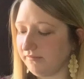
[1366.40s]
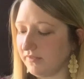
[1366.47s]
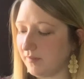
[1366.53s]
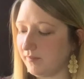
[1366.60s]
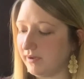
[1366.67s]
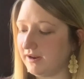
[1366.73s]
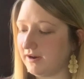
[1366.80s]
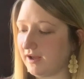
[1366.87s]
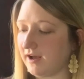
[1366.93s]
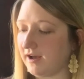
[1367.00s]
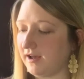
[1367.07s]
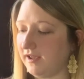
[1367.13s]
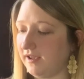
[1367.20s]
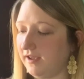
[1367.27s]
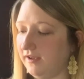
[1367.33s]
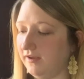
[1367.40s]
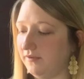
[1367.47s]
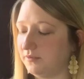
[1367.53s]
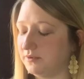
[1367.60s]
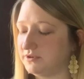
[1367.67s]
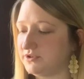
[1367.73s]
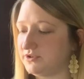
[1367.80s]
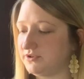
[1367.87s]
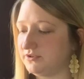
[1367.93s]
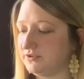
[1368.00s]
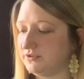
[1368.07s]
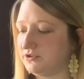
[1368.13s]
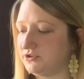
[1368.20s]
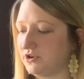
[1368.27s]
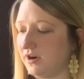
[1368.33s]
but I was
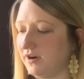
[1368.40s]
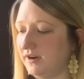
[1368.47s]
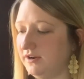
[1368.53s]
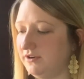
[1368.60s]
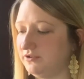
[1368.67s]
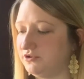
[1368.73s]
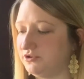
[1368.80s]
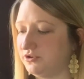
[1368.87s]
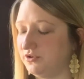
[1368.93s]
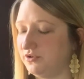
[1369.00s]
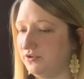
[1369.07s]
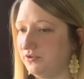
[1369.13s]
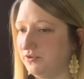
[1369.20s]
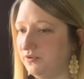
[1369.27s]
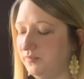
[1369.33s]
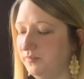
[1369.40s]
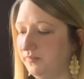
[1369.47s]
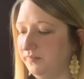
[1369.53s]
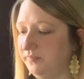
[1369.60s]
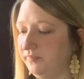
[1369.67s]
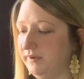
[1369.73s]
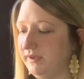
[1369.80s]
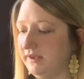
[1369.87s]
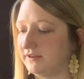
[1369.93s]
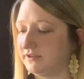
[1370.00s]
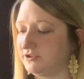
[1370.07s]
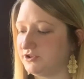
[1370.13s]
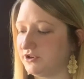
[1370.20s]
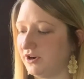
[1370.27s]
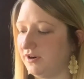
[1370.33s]
starting to be
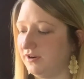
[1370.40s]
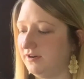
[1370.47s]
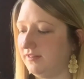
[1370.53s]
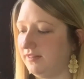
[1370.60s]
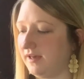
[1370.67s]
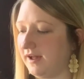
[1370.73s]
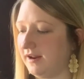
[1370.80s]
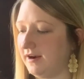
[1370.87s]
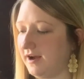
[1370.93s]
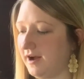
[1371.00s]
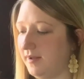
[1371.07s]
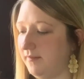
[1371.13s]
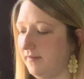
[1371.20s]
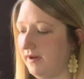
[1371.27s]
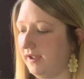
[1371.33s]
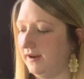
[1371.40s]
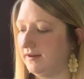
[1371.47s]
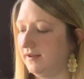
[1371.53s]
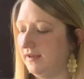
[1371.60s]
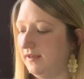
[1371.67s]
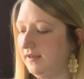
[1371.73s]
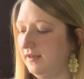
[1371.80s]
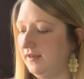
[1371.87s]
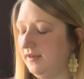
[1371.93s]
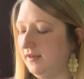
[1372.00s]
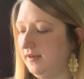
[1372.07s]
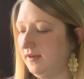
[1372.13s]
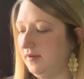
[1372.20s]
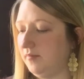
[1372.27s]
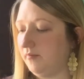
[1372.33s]
concerned that I might
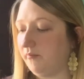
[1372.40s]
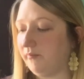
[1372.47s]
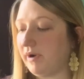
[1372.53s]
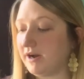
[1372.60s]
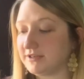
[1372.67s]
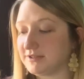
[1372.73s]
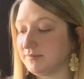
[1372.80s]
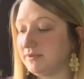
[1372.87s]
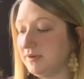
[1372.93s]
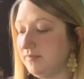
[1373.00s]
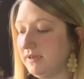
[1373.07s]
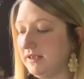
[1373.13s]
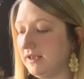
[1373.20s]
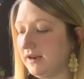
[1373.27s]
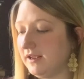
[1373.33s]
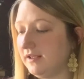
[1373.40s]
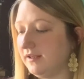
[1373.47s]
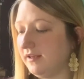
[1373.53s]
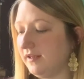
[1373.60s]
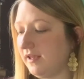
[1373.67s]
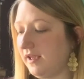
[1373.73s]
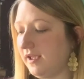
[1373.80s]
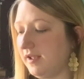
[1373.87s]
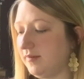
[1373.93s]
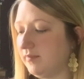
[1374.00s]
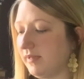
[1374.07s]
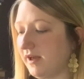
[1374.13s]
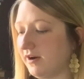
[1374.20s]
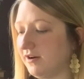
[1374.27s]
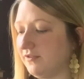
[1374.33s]
possibly be getting a
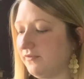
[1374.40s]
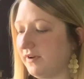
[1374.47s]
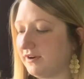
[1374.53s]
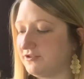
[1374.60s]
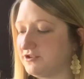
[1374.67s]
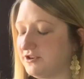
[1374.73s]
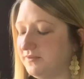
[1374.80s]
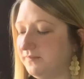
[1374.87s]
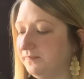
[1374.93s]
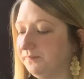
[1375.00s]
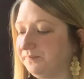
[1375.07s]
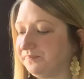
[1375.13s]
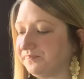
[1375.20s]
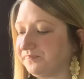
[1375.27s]
bladder infection.